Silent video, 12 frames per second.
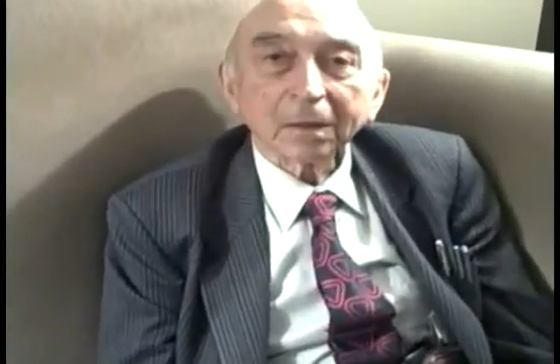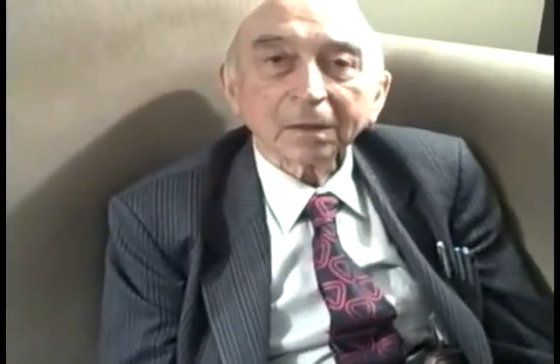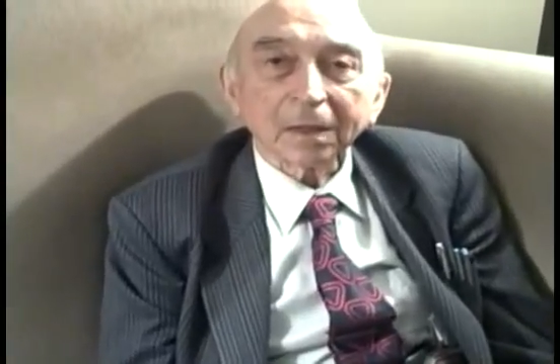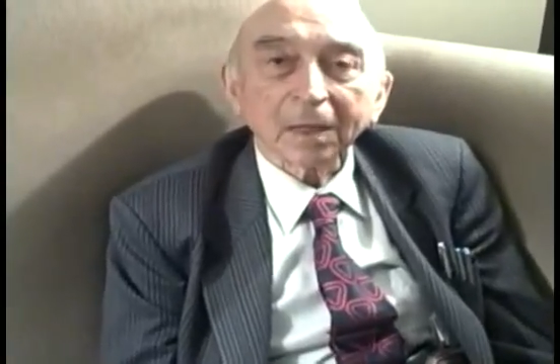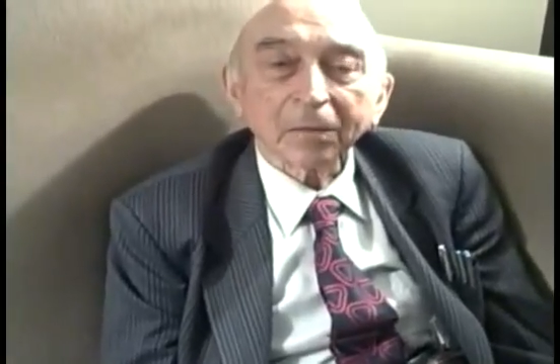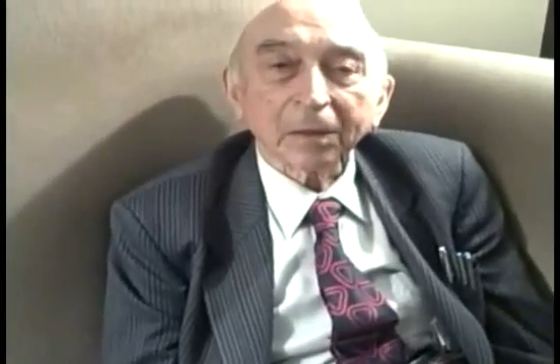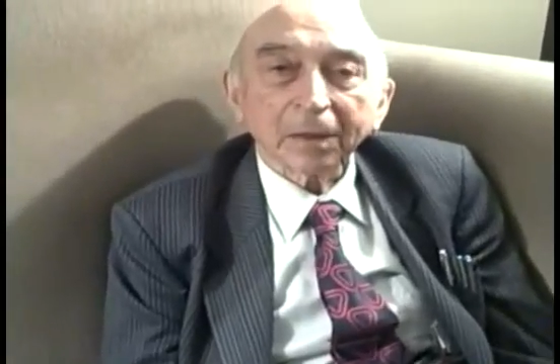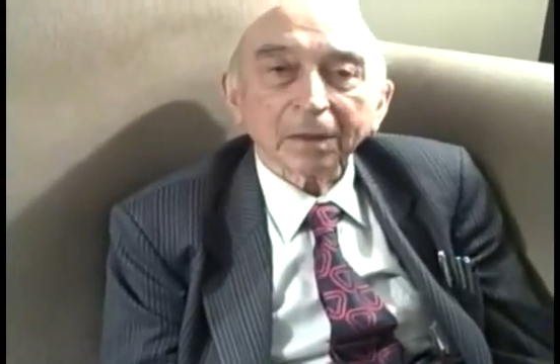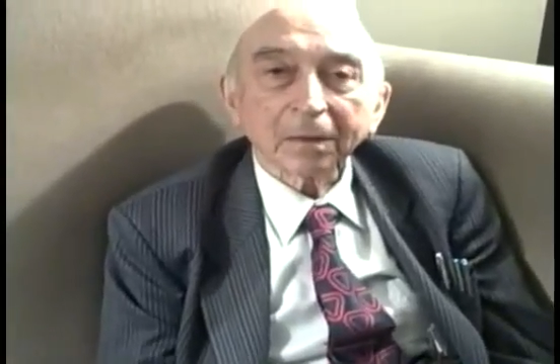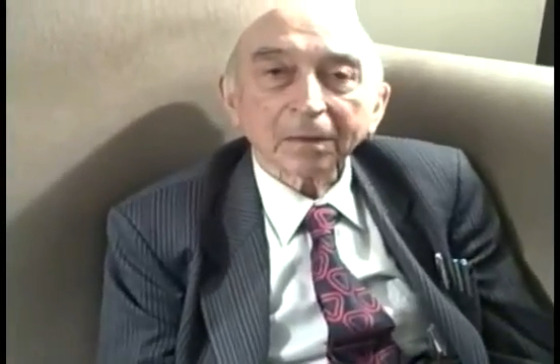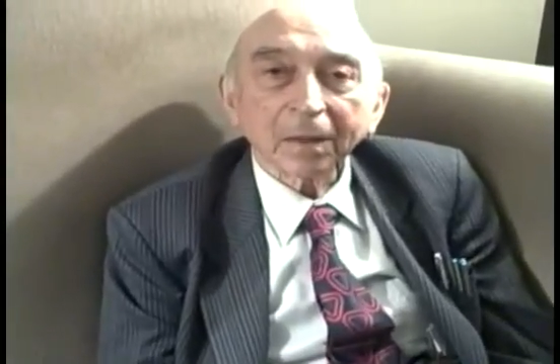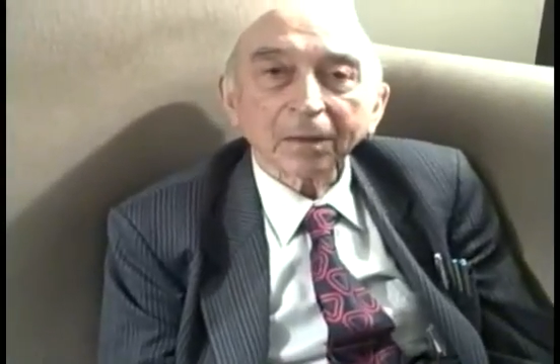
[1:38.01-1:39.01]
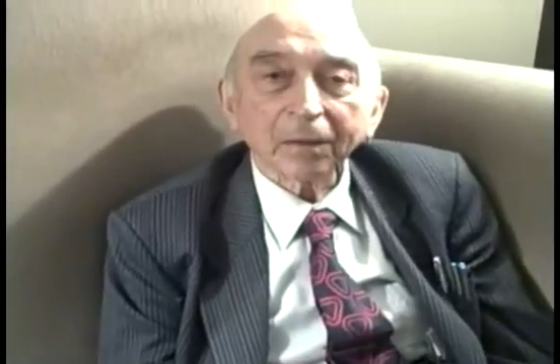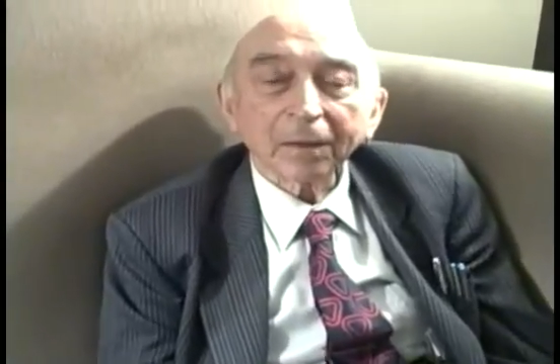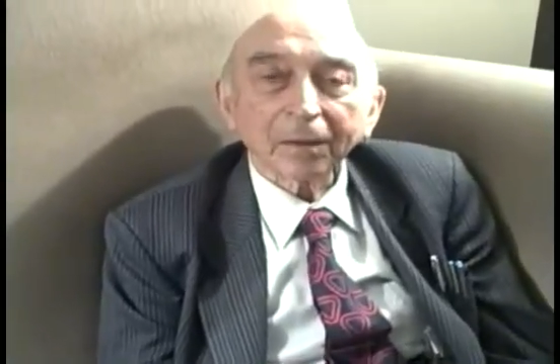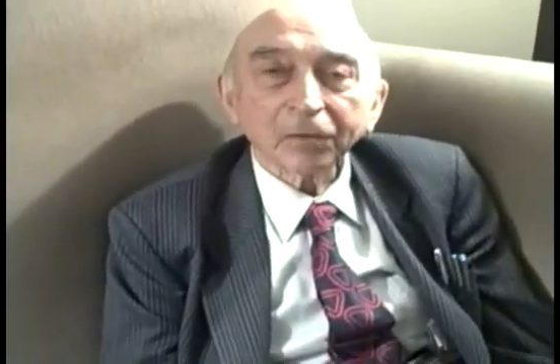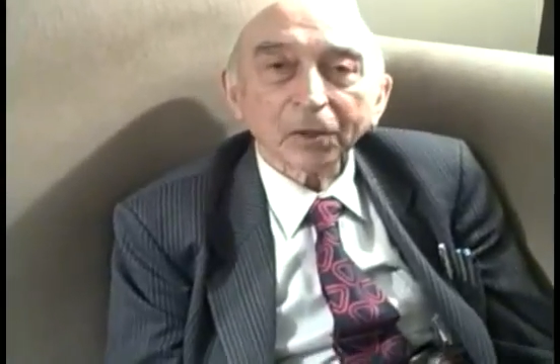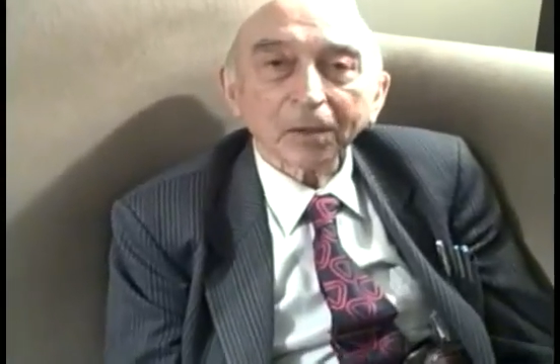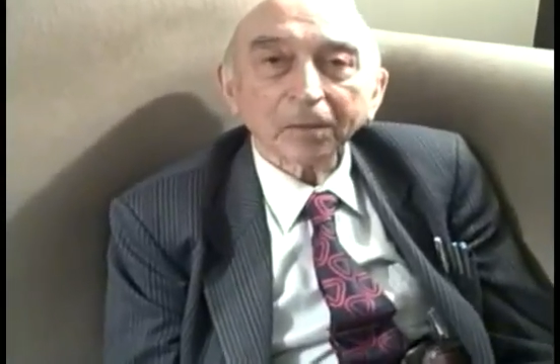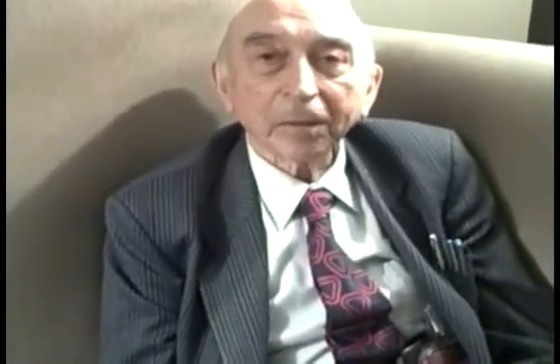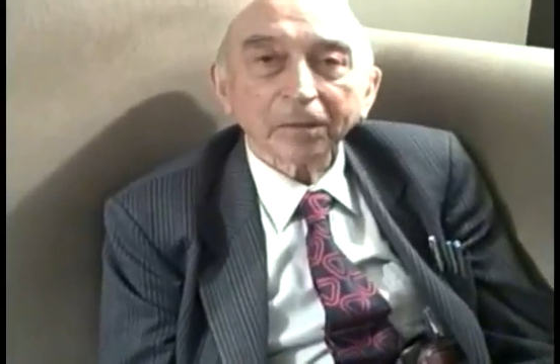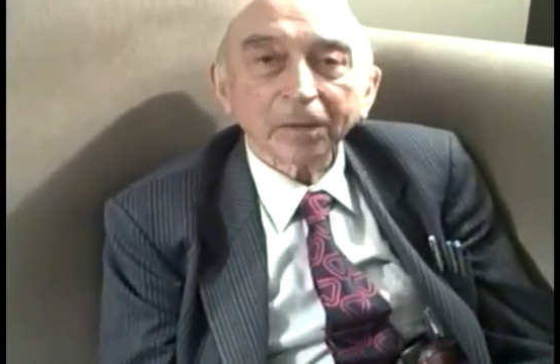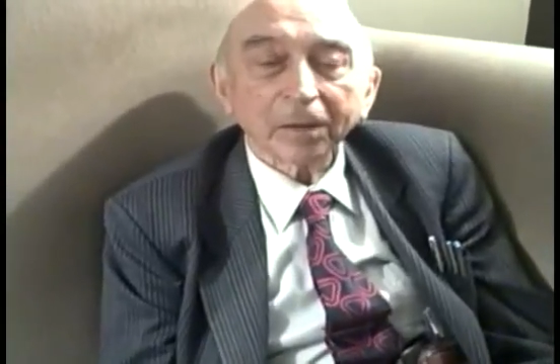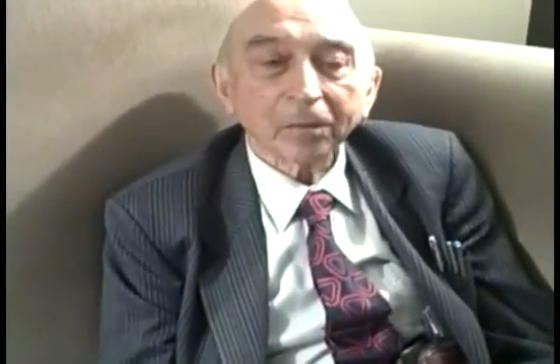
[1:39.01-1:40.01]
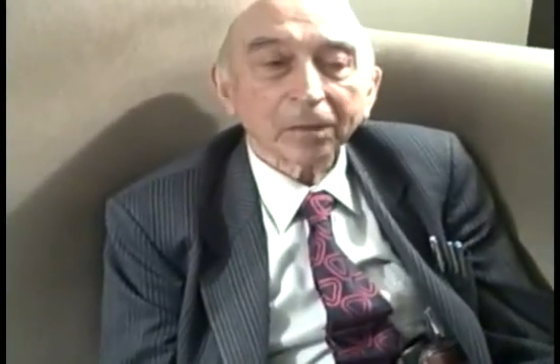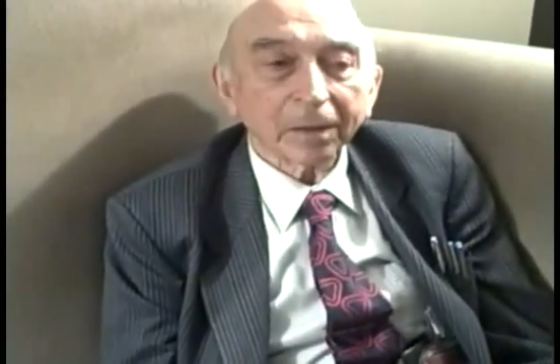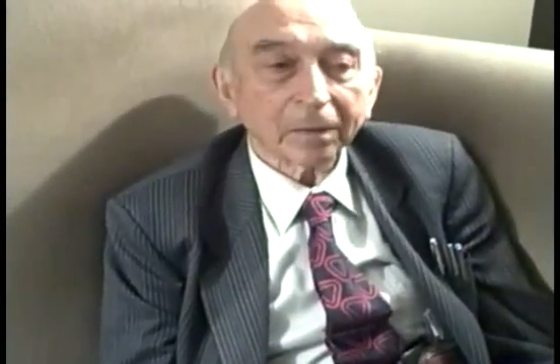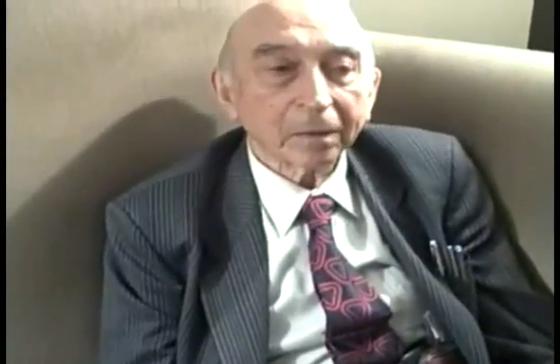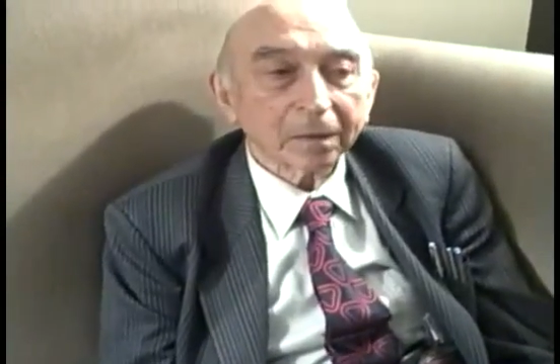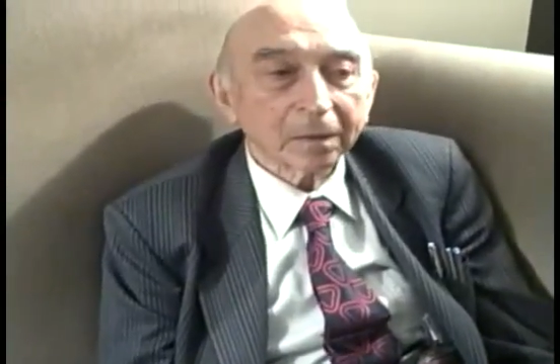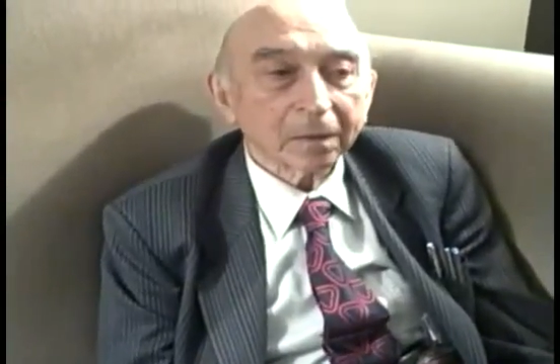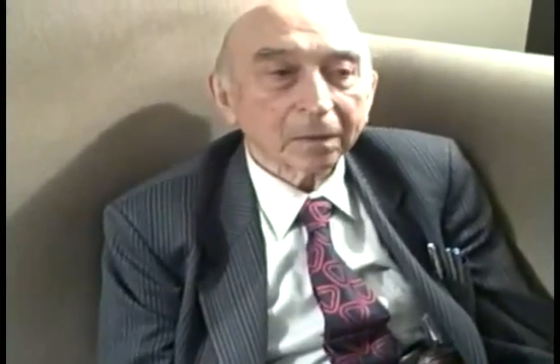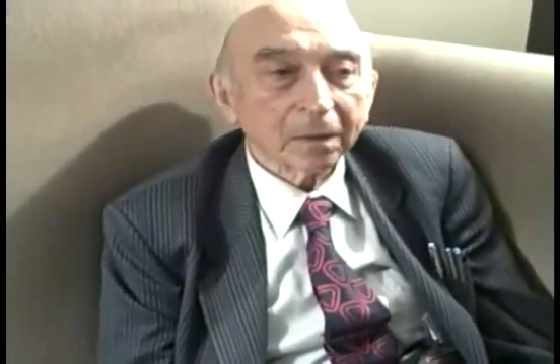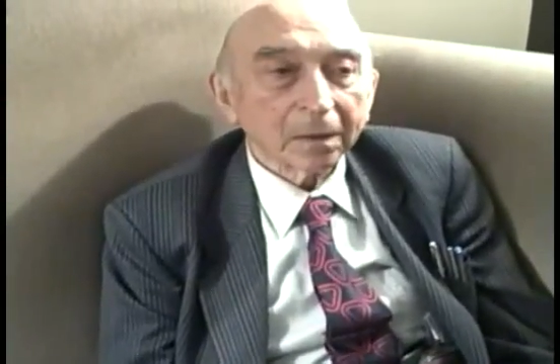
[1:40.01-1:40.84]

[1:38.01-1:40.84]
same thing, they don't have sharply defined boundaries.